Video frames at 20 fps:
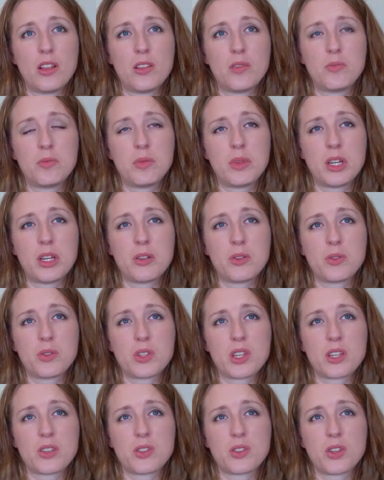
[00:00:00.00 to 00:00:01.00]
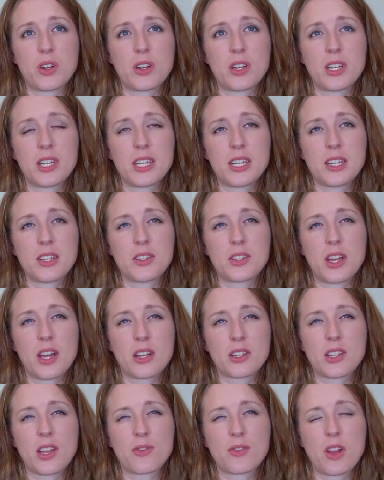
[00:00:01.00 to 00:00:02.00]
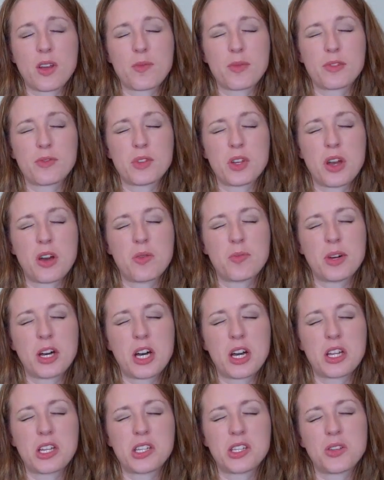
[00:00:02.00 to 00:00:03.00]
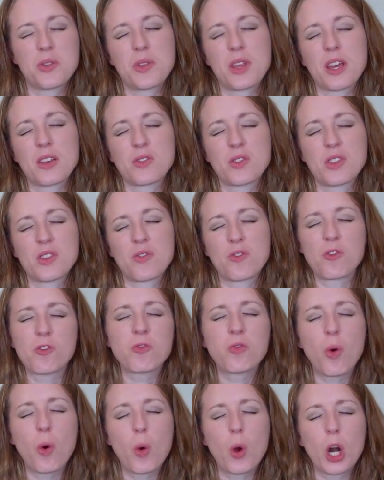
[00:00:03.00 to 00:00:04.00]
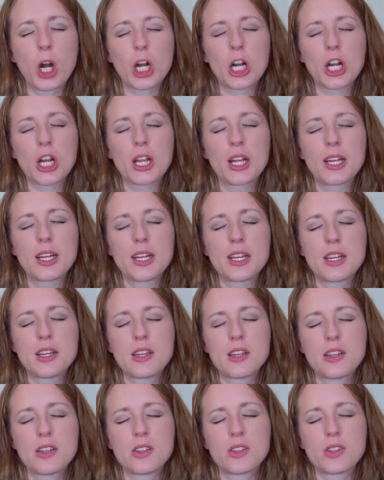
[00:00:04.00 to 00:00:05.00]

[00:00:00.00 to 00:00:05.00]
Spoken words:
I started knitting socks after I moved to Omaha in 2004.